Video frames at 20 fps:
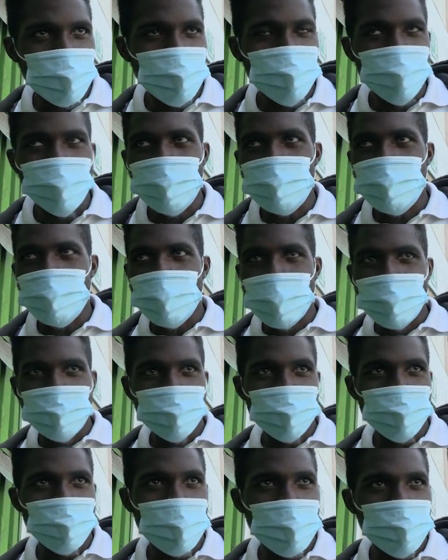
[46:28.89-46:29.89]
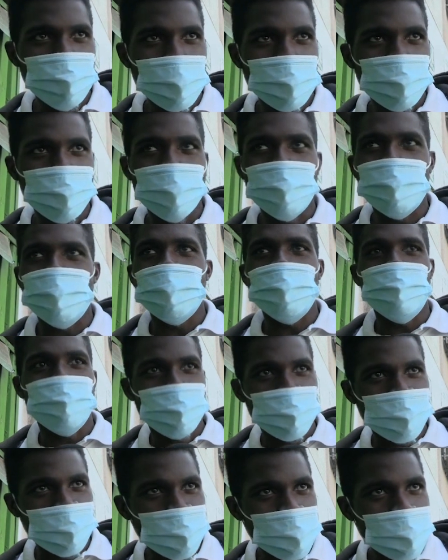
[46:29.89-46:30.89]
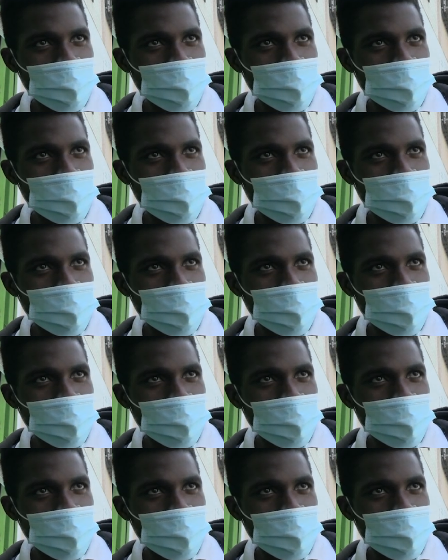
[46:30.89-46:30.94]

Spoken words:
Not because they want to, but because they have to.